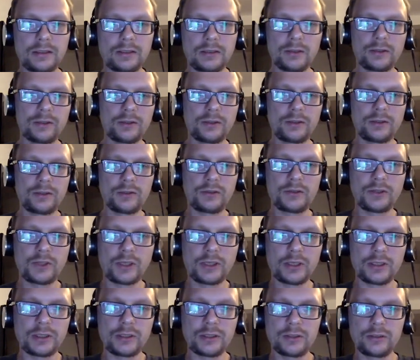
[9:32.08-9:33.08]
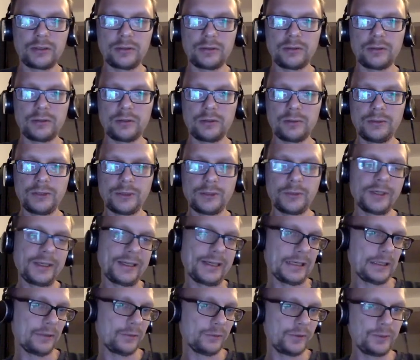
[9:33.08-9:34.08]
So the way
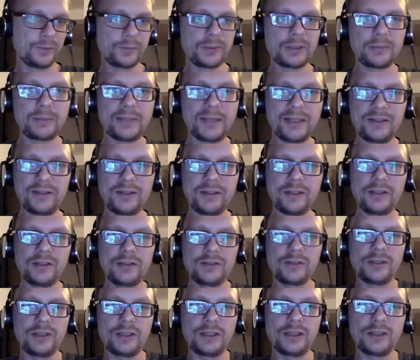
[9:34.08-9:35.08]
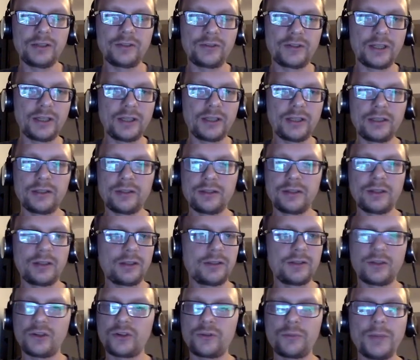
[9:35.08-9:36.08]
I would implement it is, and
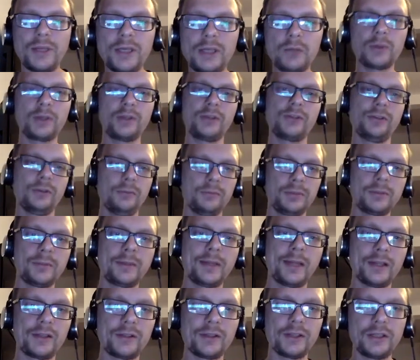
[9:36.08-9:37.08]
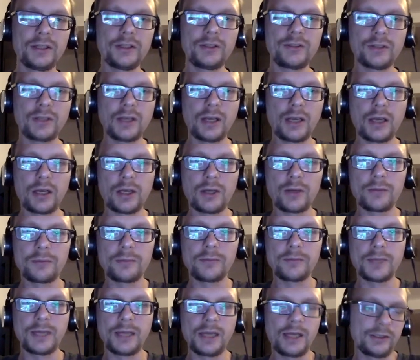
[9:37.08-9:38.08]
there's many ways to implement it.
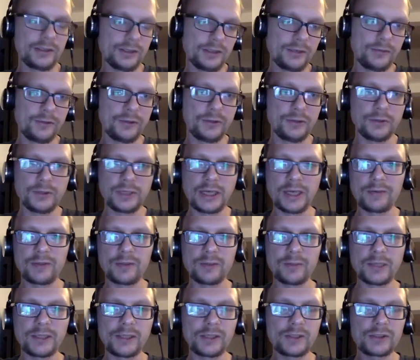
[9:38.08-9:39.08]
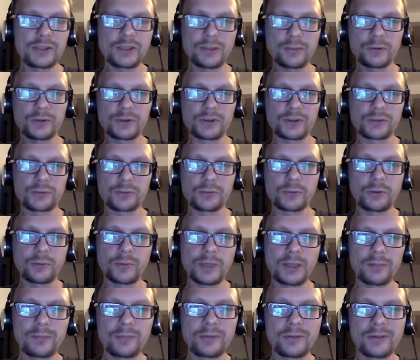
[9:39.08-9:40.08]
And if you haven't managed, that was just warm
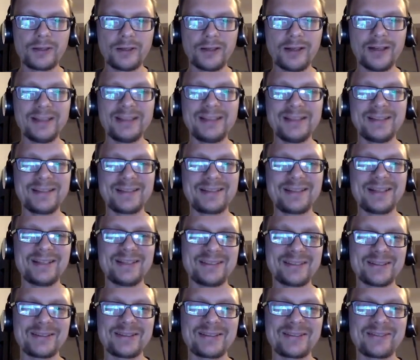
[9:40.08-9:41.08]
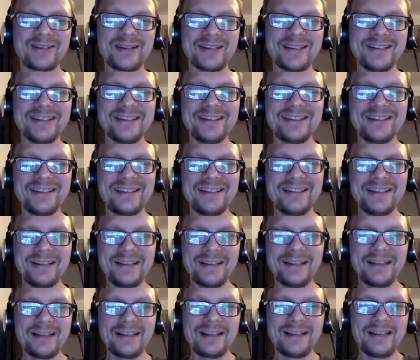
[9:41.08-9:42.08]
up, so it's fine.
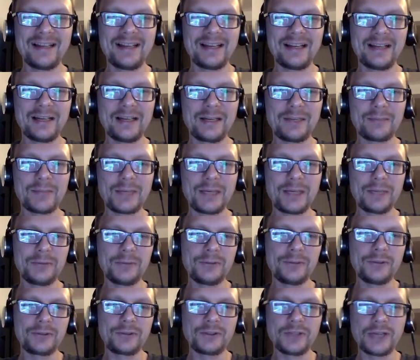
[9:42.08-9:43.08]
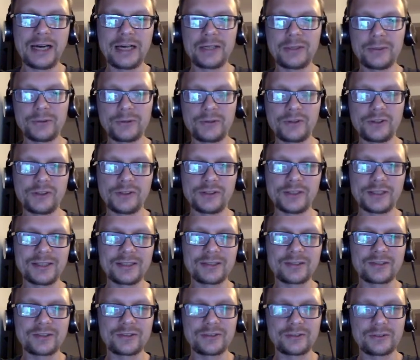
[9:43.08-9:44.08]
I would use an arrow
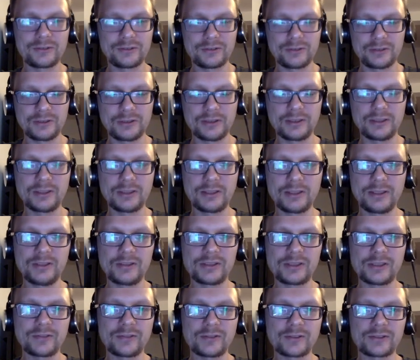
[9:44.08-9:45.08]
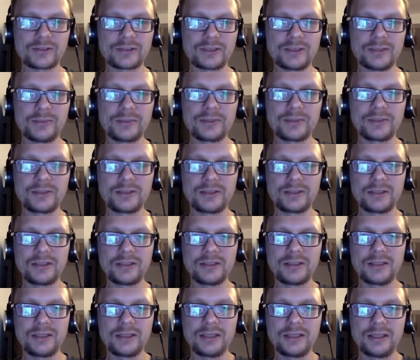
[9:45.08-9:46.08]
syntax in JavaScript,
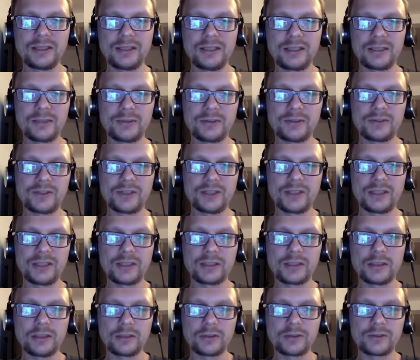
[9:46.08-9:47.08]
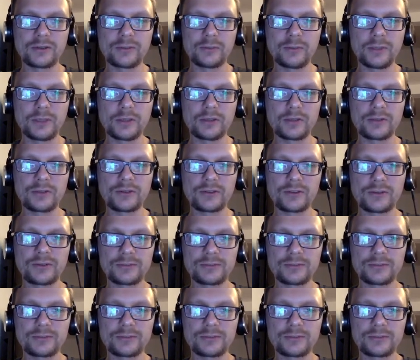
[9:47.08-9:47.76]
and I would say const box,